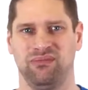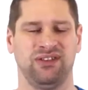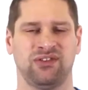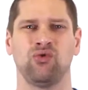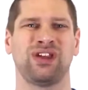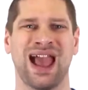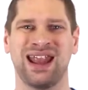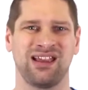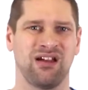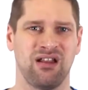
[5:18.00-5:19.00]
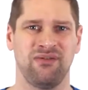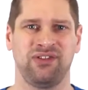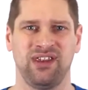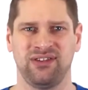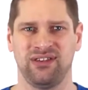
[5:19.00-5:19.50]
it's an organic kind of
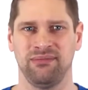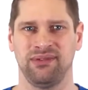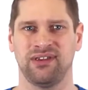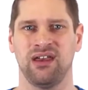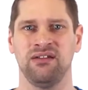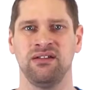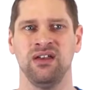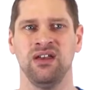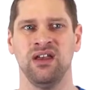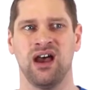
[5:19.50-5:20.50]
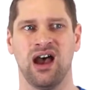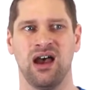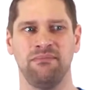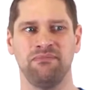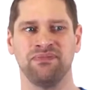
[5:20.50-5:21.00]
system. So
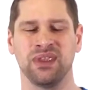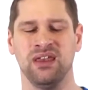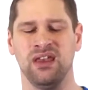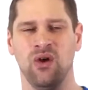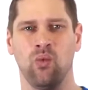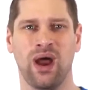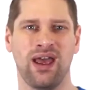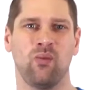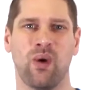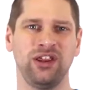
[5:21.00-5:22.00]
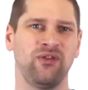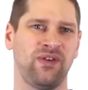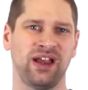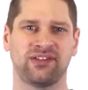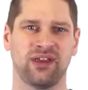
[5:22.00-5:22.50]
when you
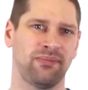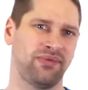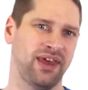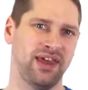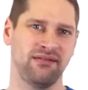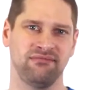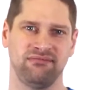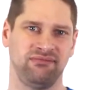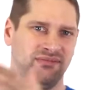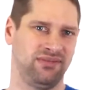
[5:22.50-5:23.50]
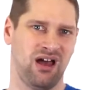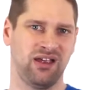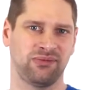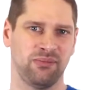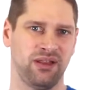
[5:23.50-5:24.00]
fix something
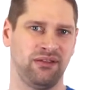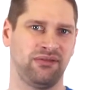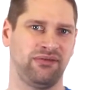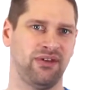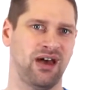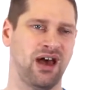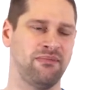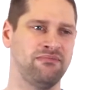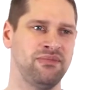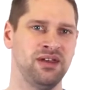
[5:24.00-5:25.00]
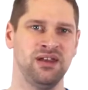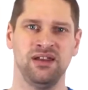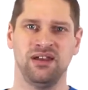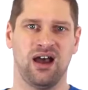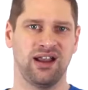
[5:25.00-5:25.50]
last month,
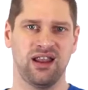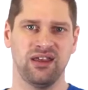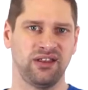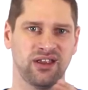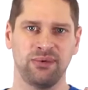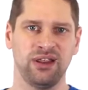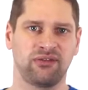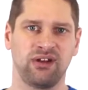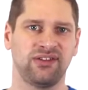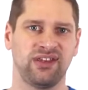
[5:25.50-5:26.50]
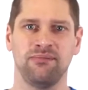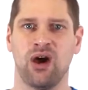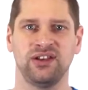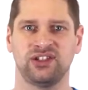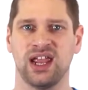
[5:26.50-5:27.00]
I don't know, the W3C
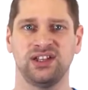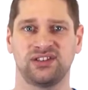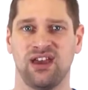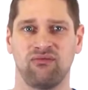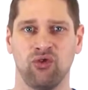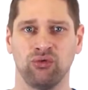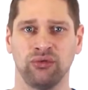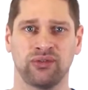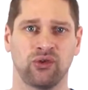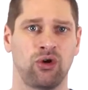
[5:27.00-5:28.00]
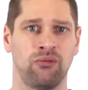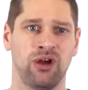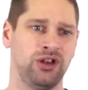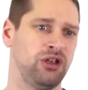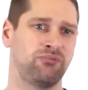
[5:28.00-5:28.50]
might change their rules, or
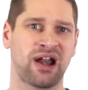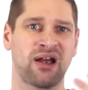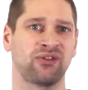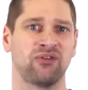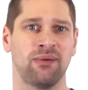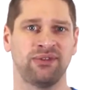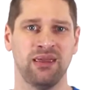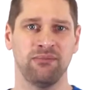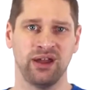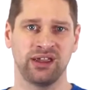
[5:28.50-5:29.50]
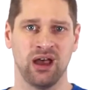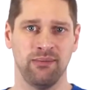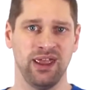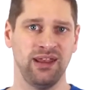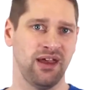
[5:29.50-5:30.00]
a new browser update might come
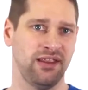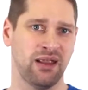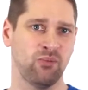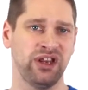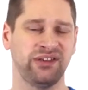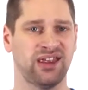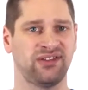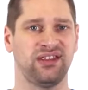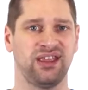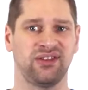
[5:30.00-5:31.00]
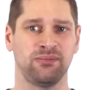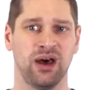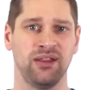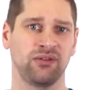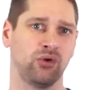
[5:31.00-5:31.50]
in, and then when you test it this
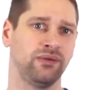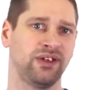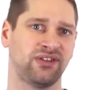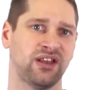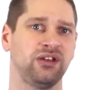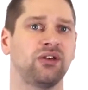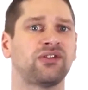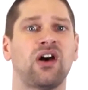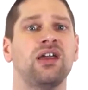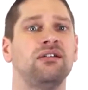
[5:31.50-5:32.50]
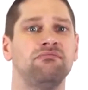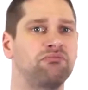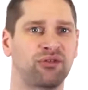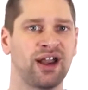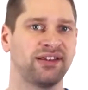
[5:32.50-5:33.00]
month, all of a sudden your site
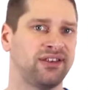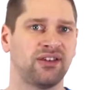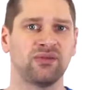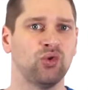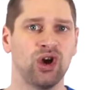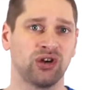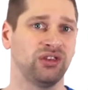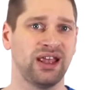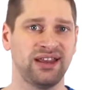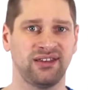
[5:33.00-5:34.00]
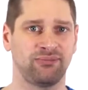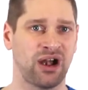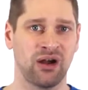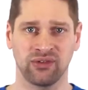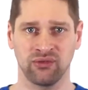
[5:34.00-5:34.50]
breaks. It doesn't work on the latest
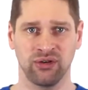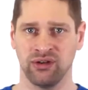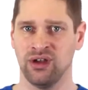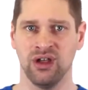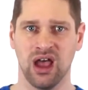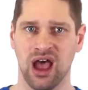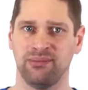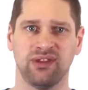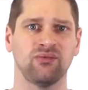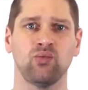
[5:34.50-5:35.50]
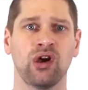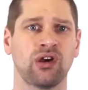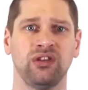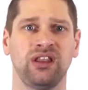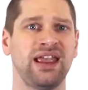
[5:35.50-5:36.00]
browser, or doesn't
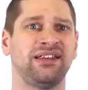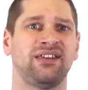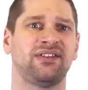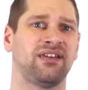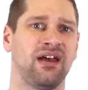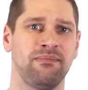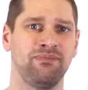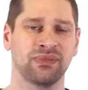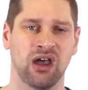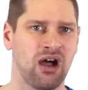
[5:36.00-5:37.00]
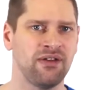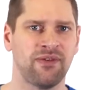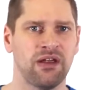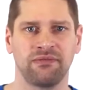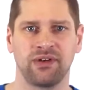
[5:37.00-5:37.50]
work on the latest
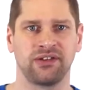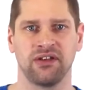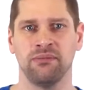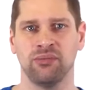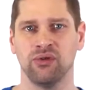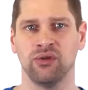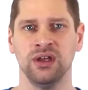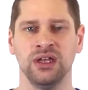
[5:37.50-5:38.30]
iPhone, for example.